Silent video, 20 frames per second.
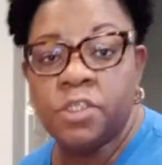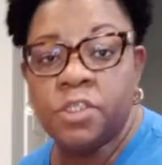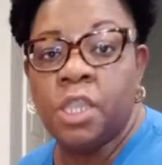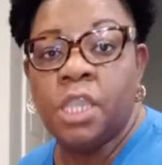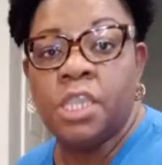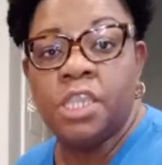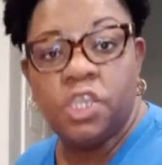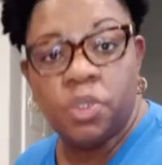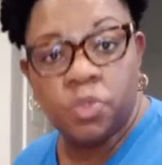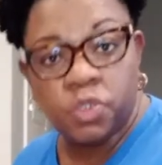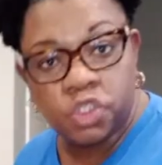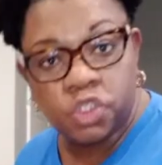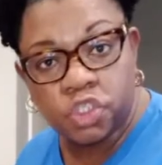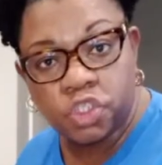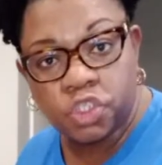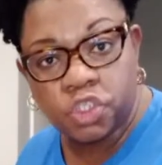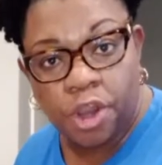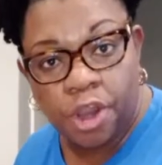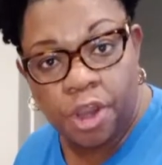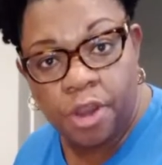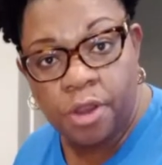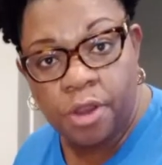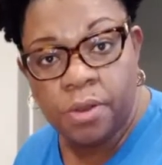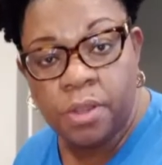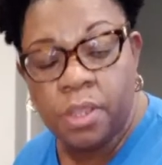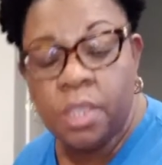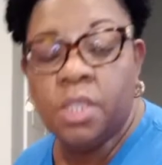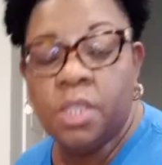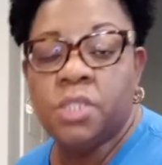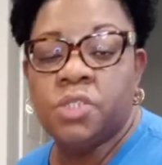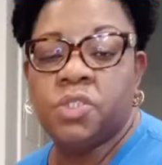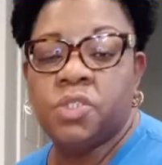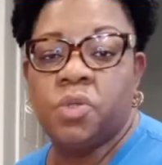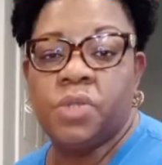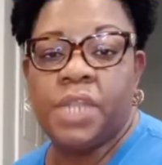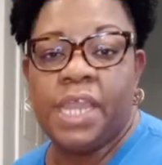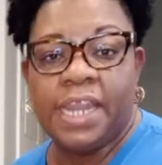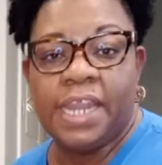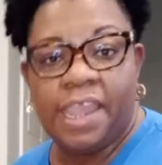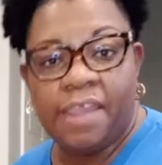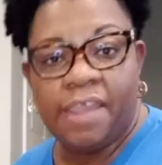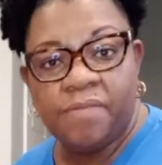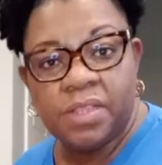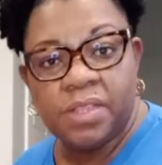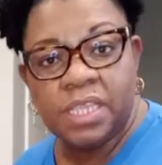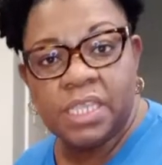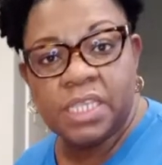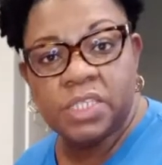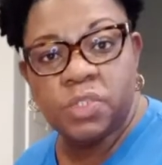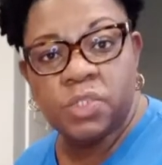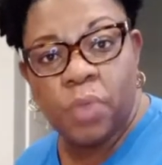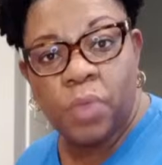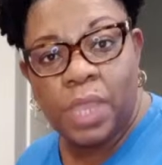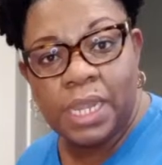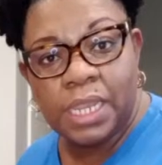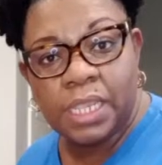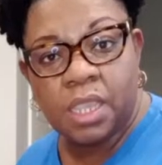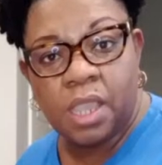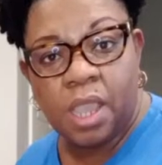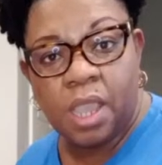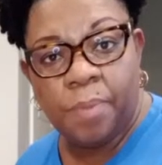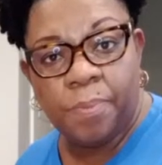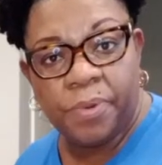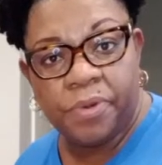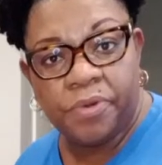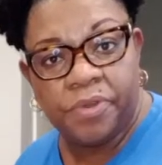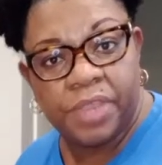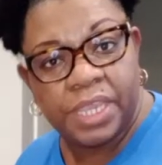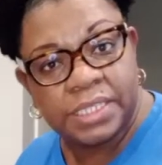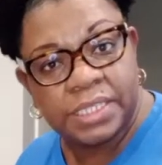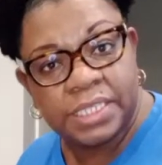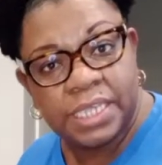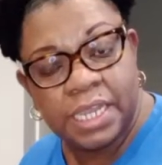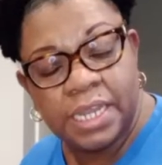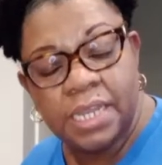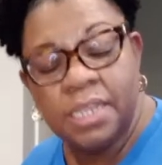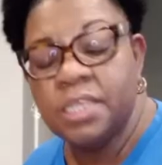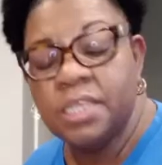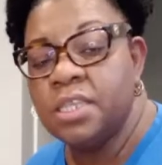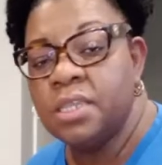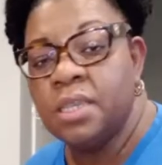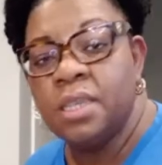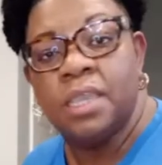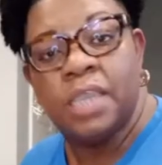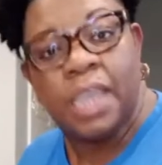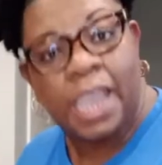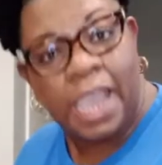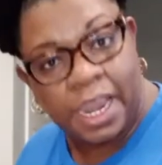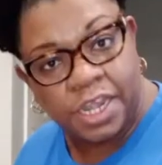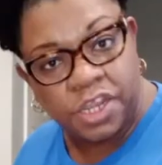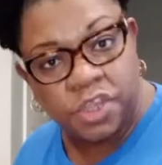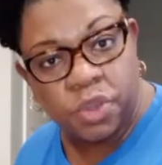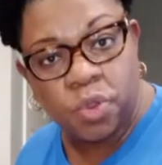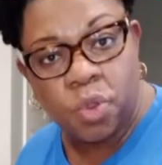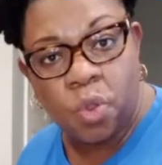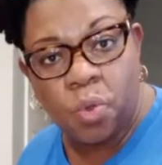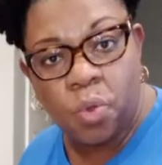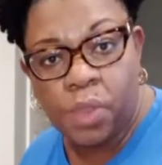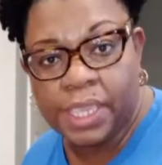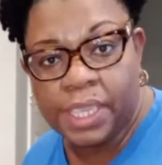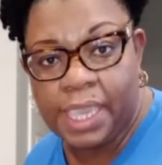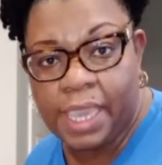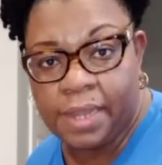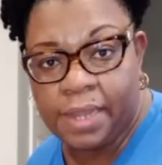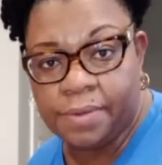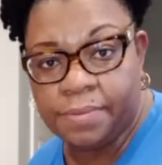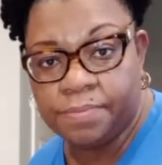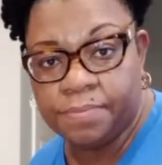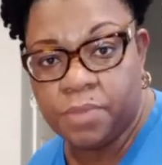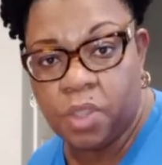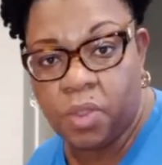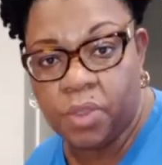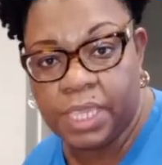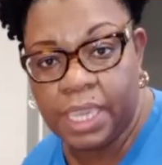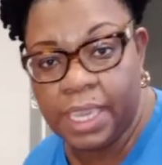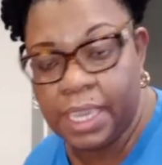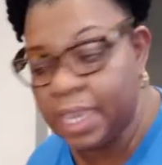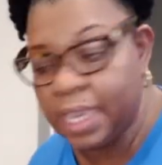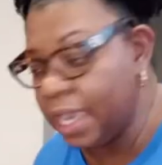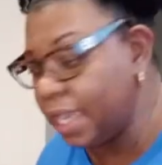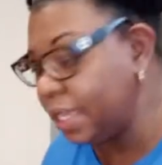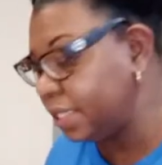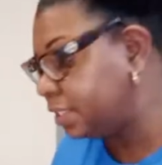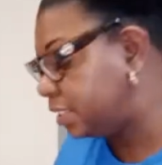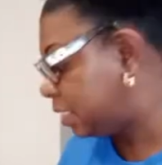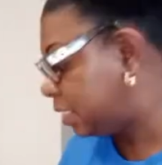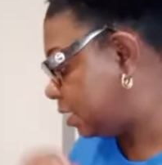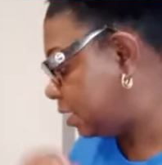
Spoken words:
you stir so that everything is well incorporated, and you go again. Okay, guys?